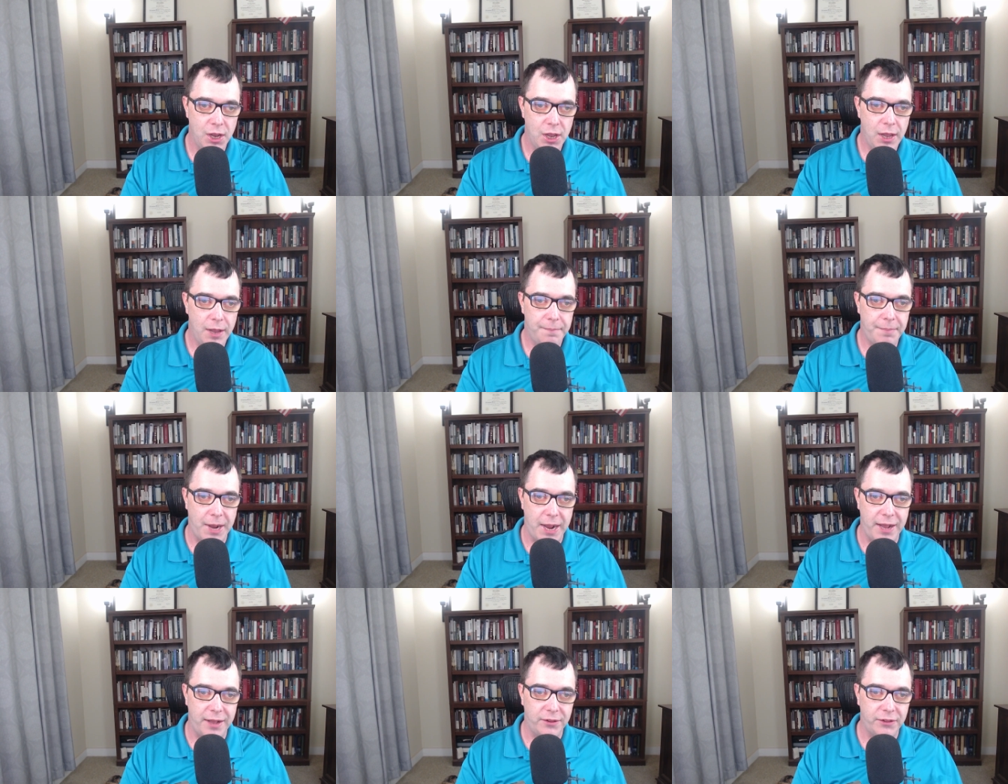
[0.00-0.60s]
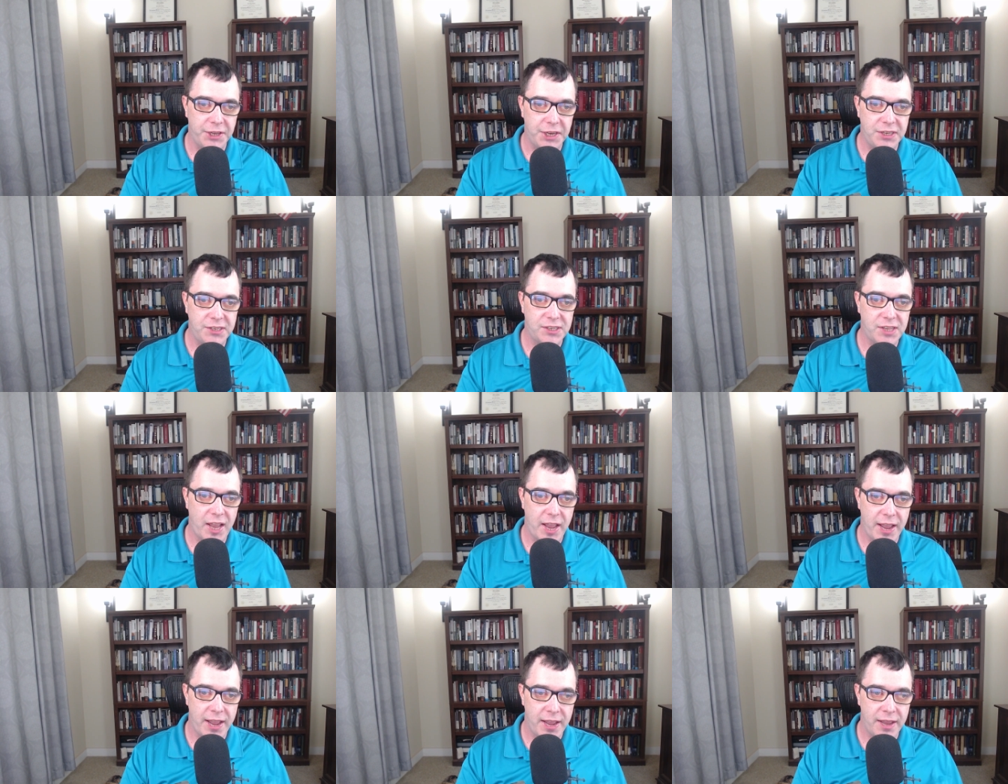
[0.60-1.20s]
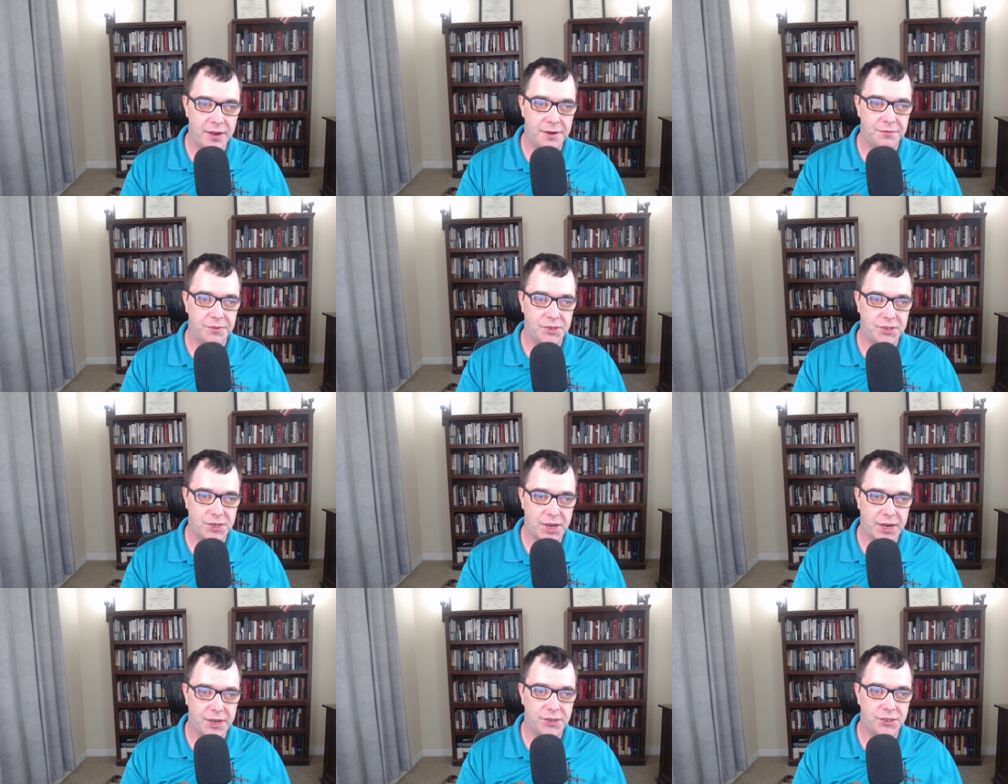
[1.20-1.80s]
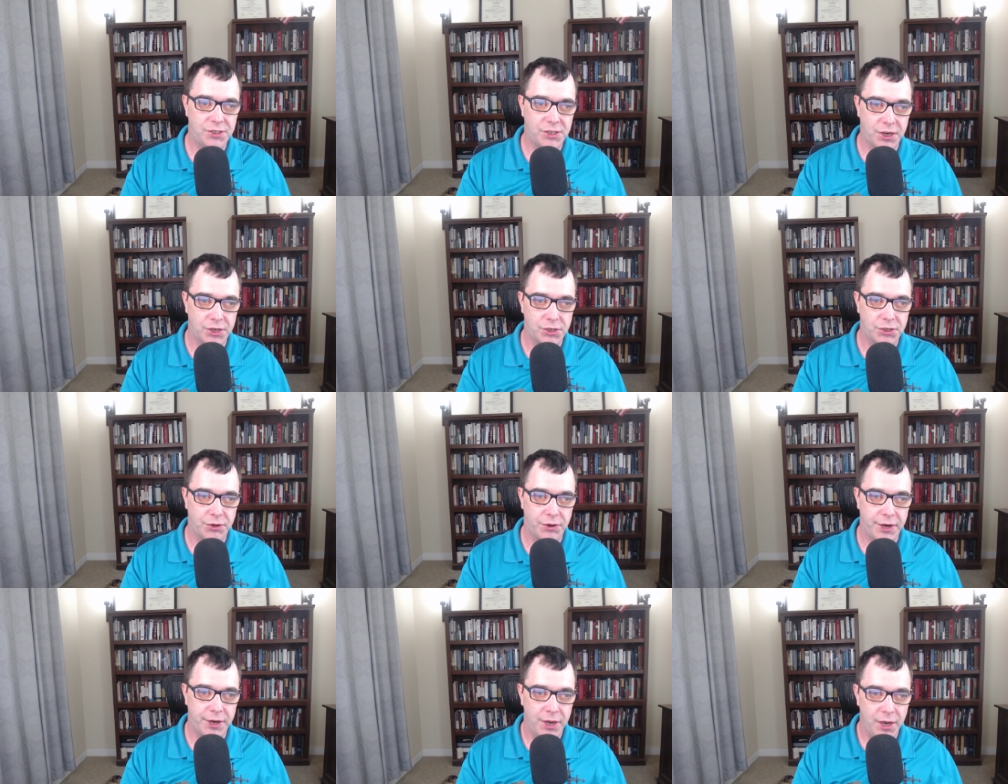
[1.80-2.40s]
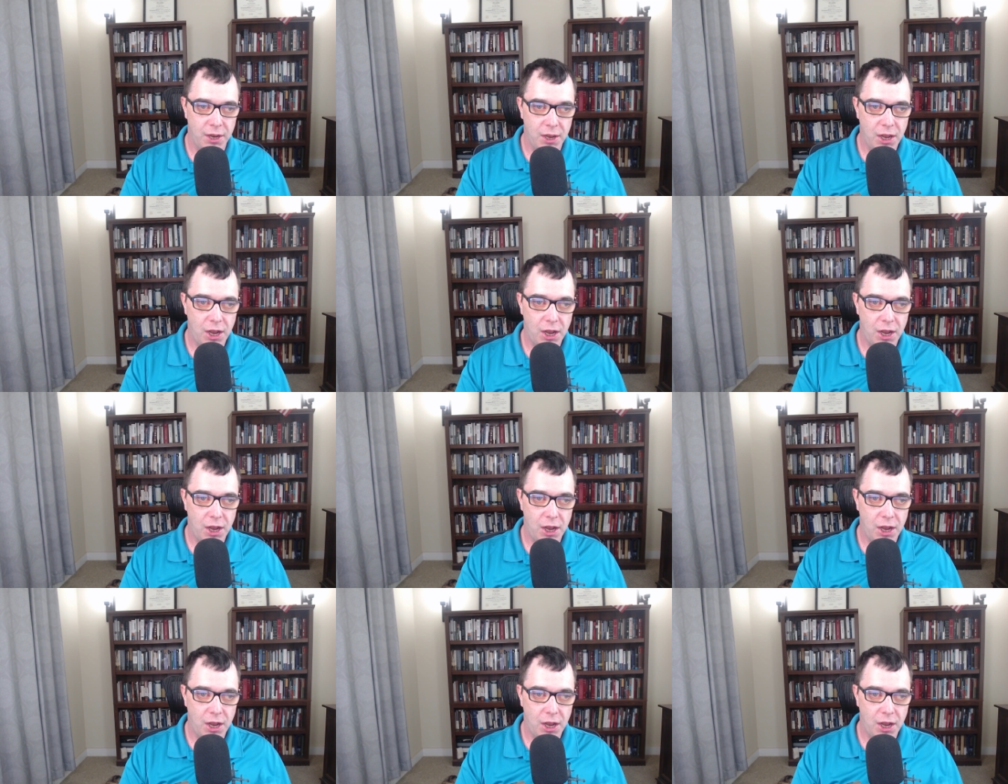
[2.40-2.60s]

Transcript: By at least the end of the second century,